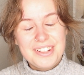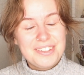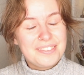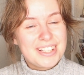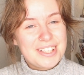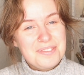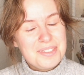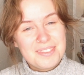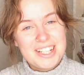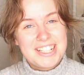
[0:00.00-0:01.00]
and welcome
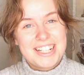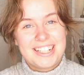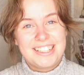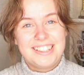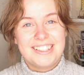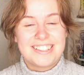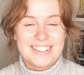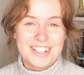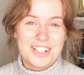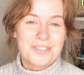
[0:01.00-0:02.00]
to my channel, The
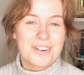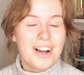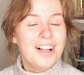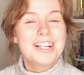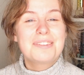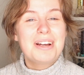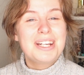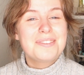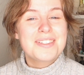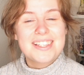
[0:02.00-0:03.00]
Danish Foodaholic. My
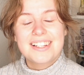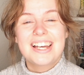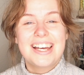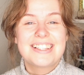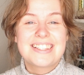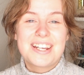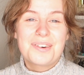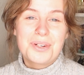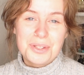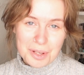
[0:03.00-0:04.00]
name is Silke and today
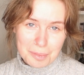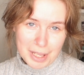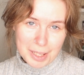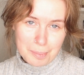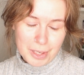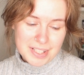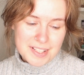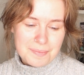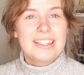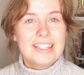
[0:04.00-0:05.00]
we're doing bacon
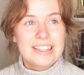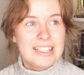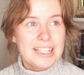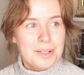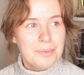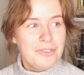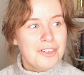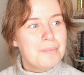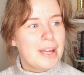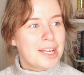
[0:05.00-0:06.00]
books. The theme
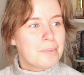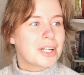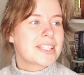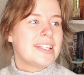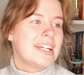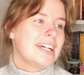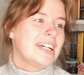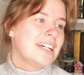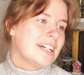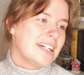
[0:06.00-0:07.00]
for bacon books
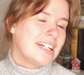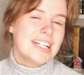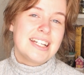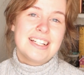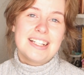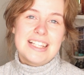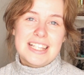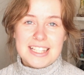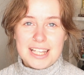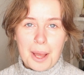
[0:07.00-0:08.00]
today
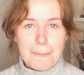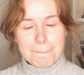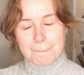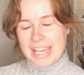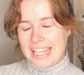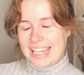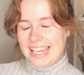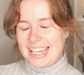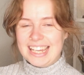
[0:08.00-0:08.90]
is me